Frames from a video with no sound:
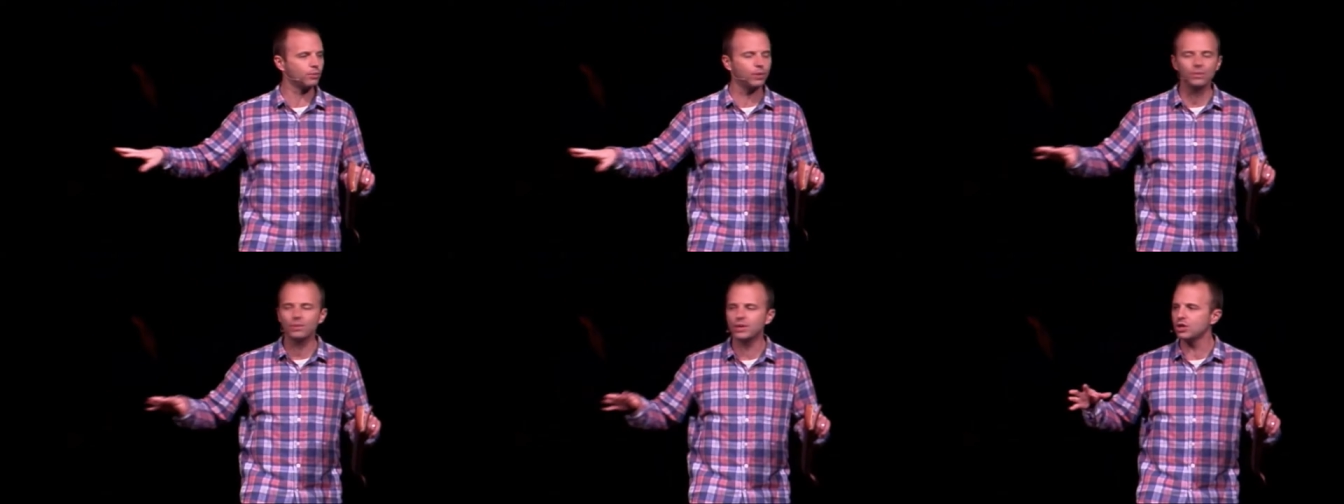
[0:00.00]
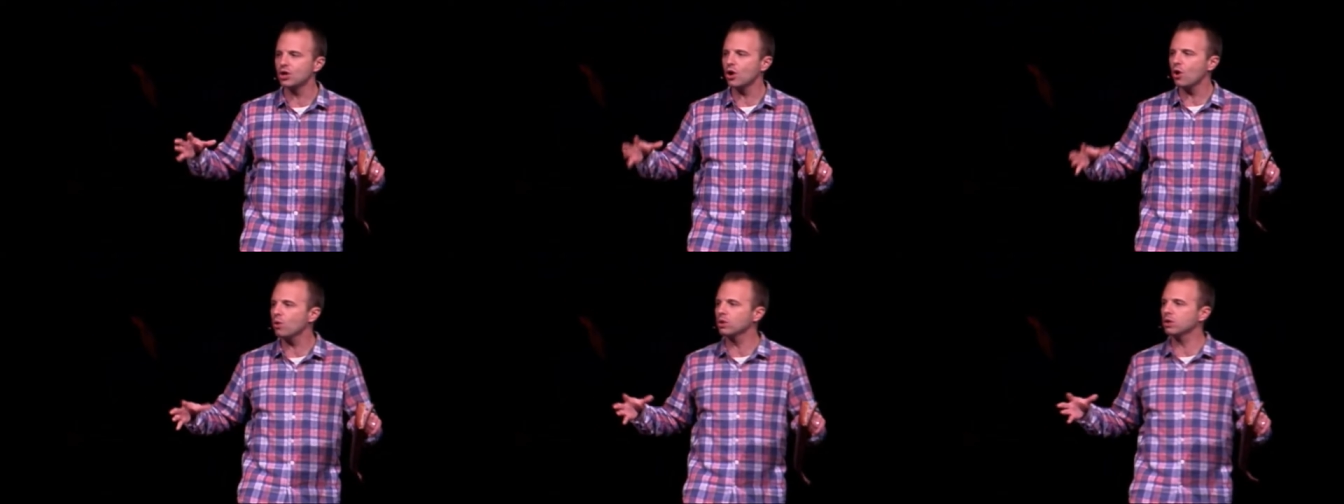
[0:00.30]
We would
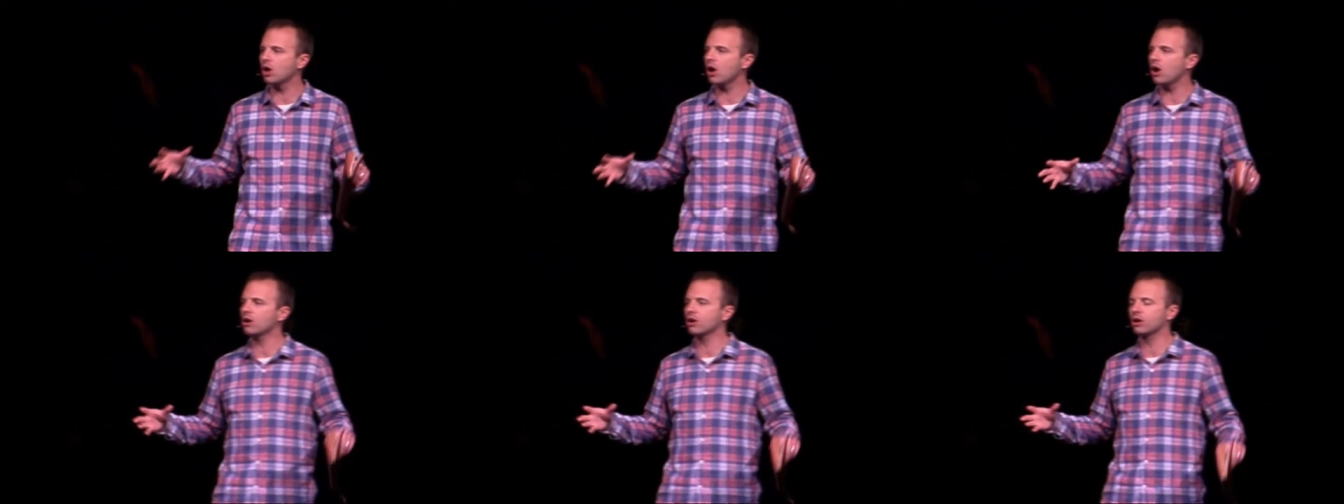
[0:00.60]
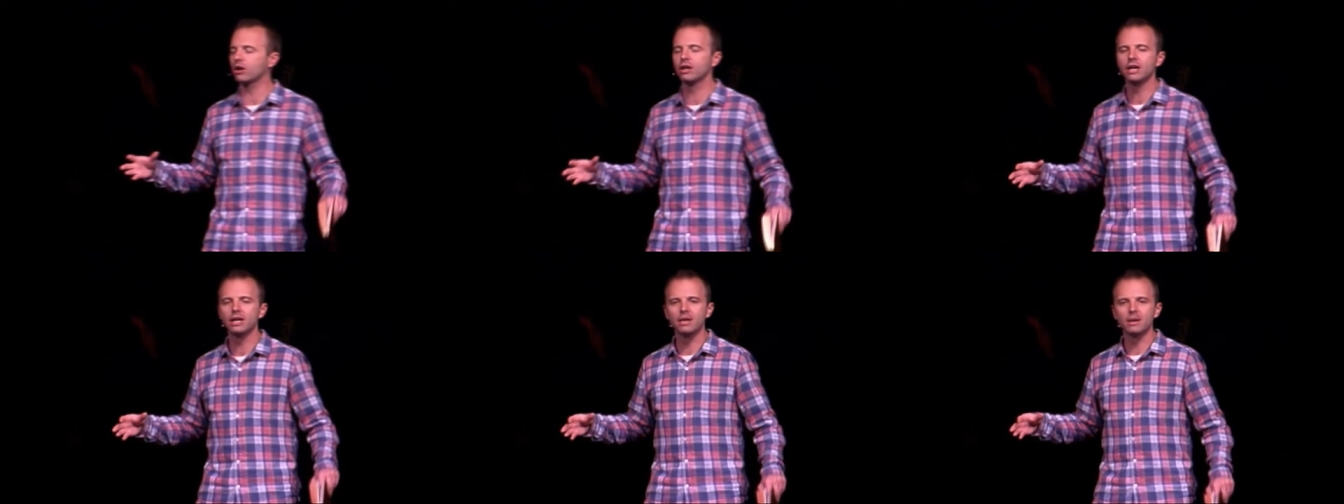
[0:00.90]
no
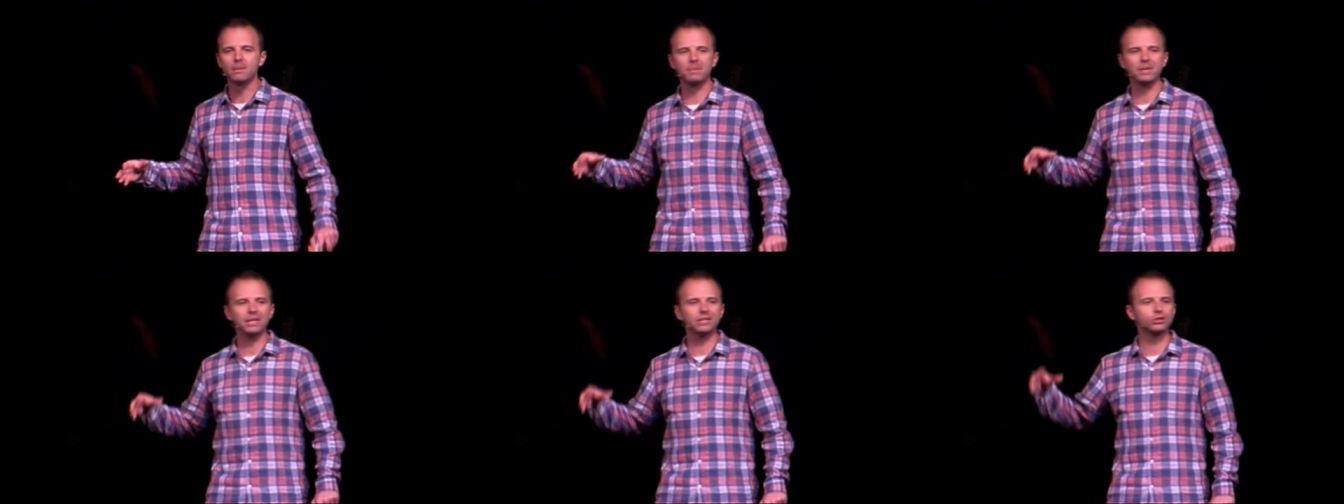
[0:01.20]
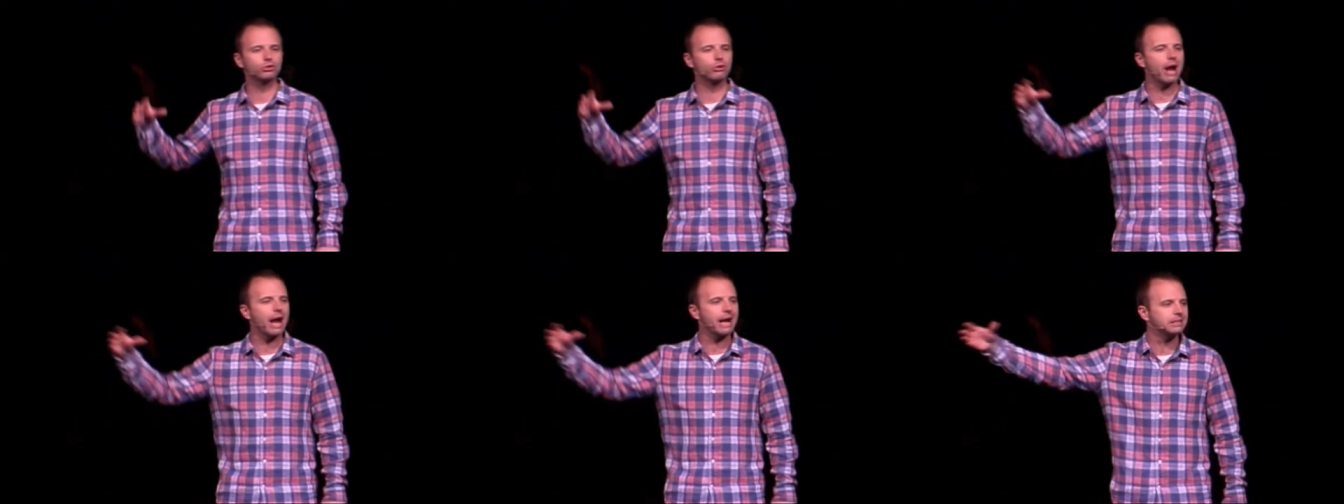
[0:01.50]
longer be
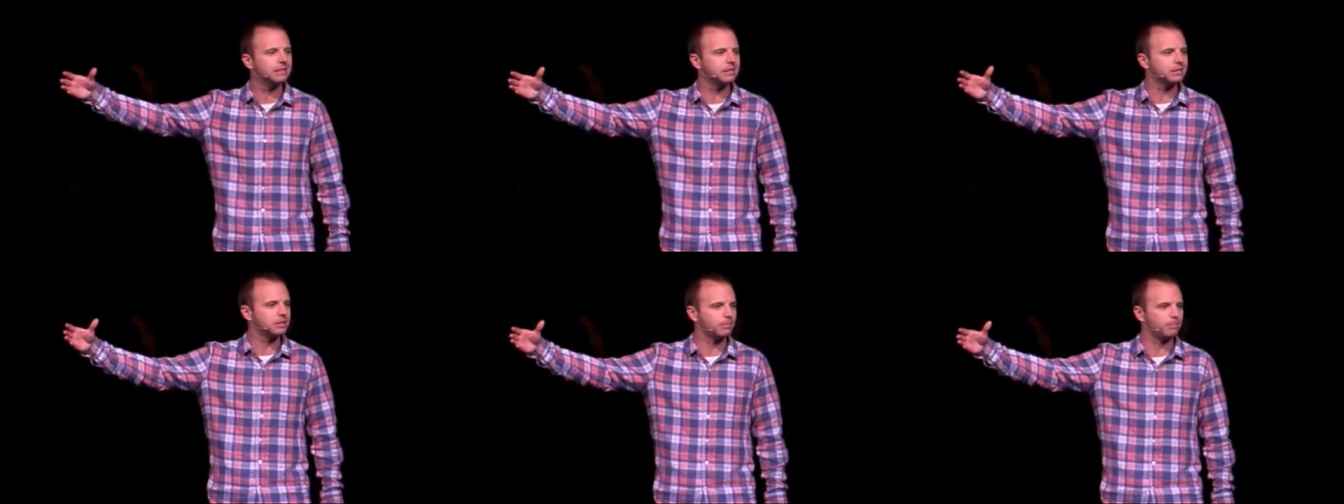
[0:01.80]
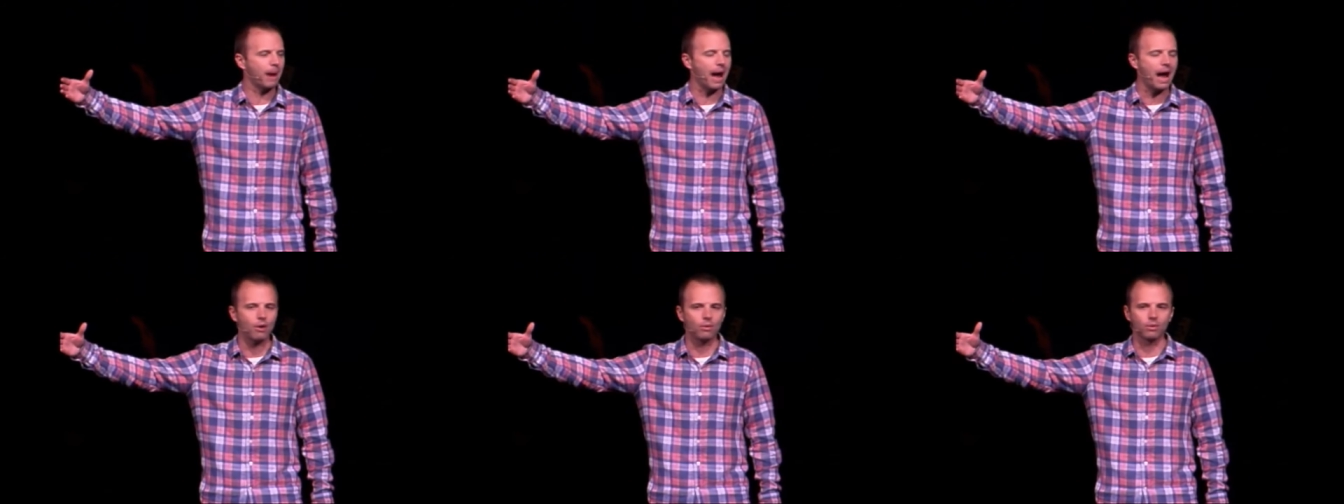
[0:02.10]
attracted to
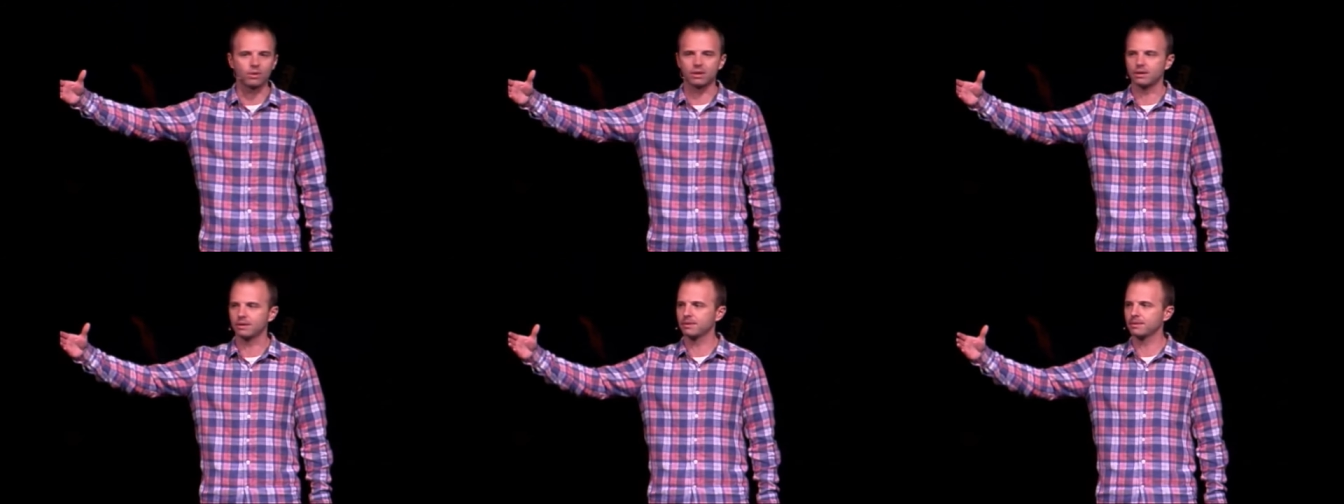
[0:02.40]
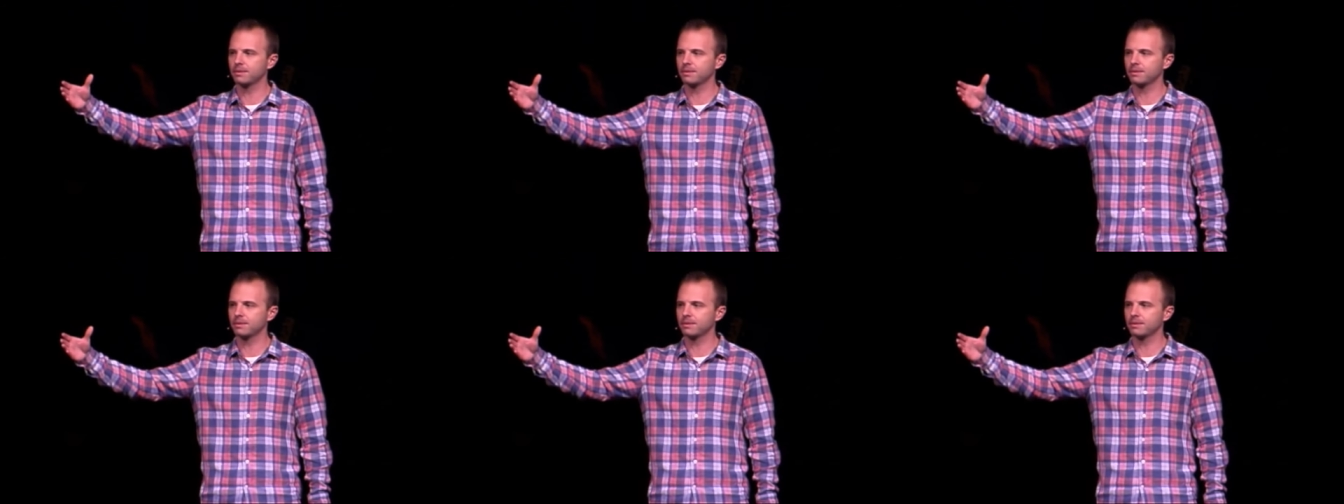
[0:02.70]
power.